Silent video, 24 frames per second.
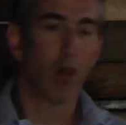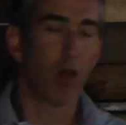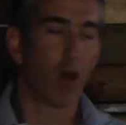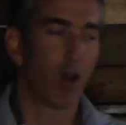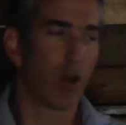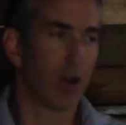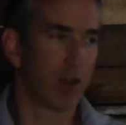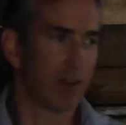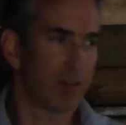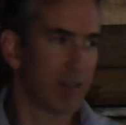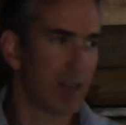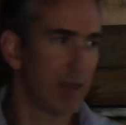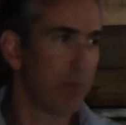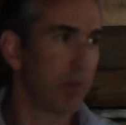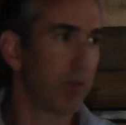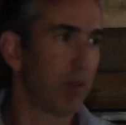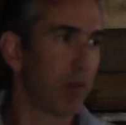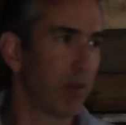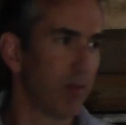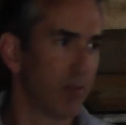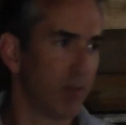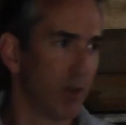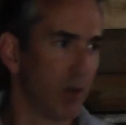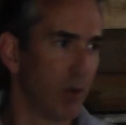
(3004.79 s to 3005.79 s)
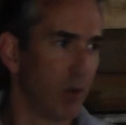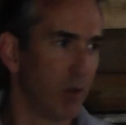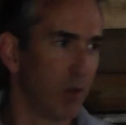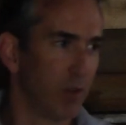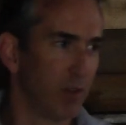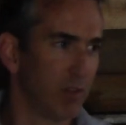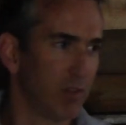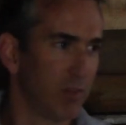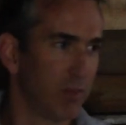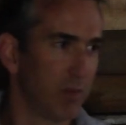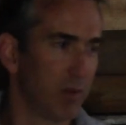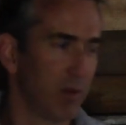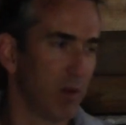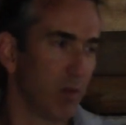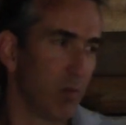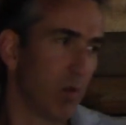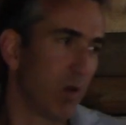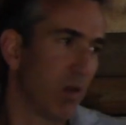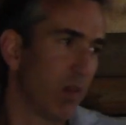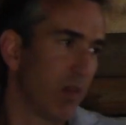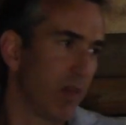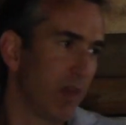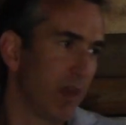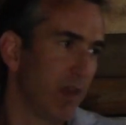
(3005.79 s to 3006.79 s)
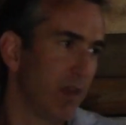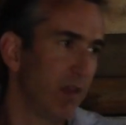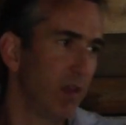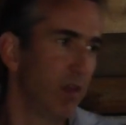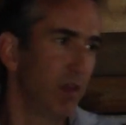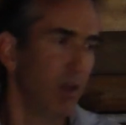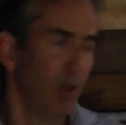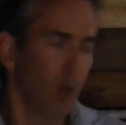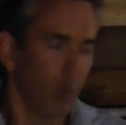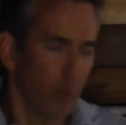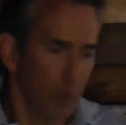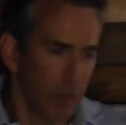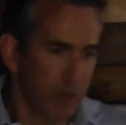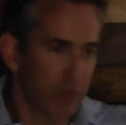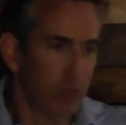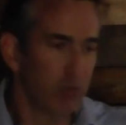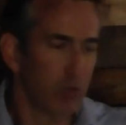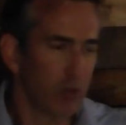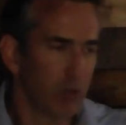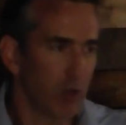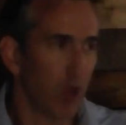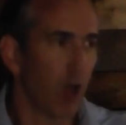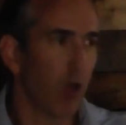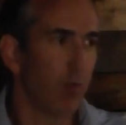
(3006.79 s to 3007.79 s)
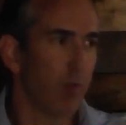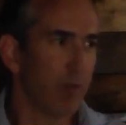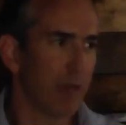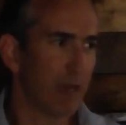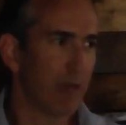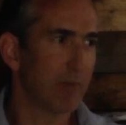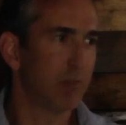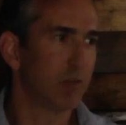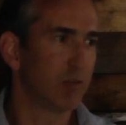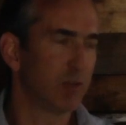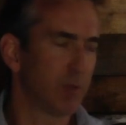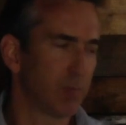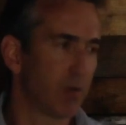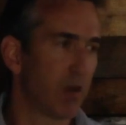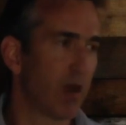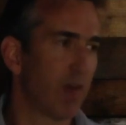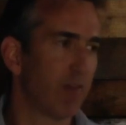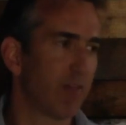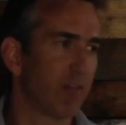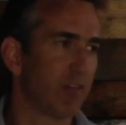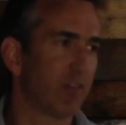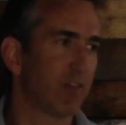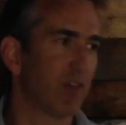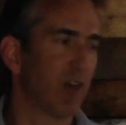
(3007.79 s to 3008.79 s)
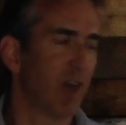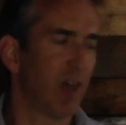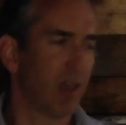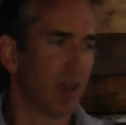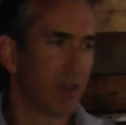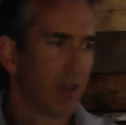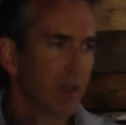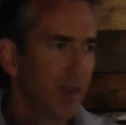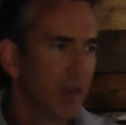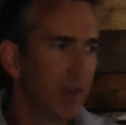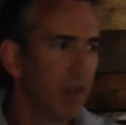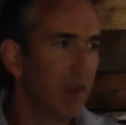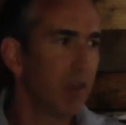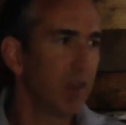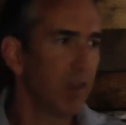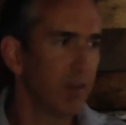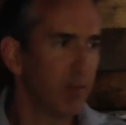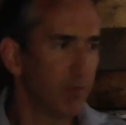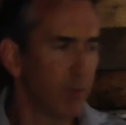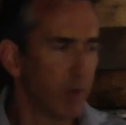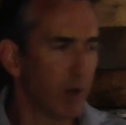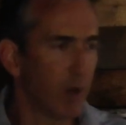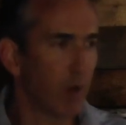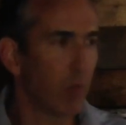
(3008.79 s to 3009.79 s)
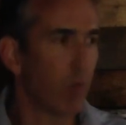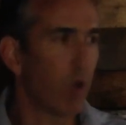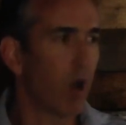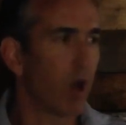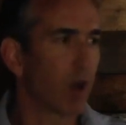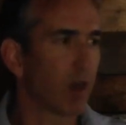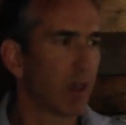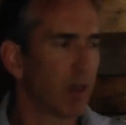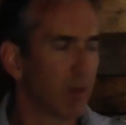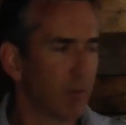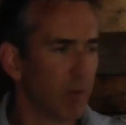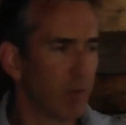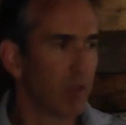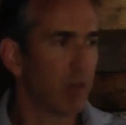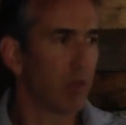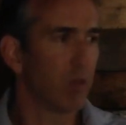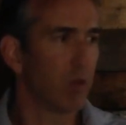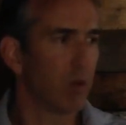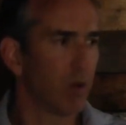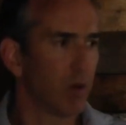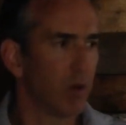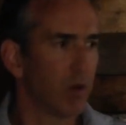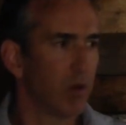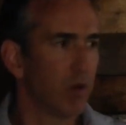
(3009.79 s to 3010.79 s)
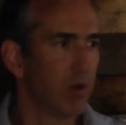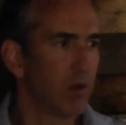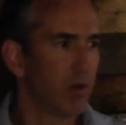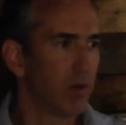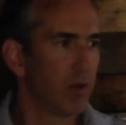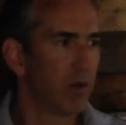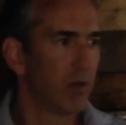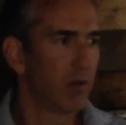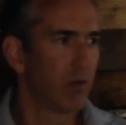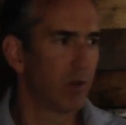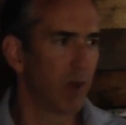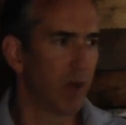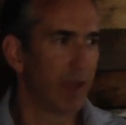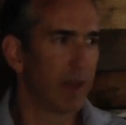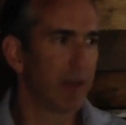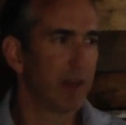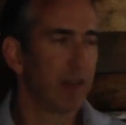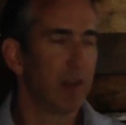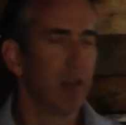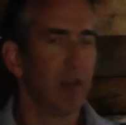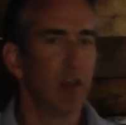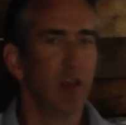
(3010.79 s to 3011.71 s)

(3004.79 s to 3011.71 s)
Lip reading: are a temple of the Holy Spirit, well then we should all be able to prophesy if we are walking with the Lord, right?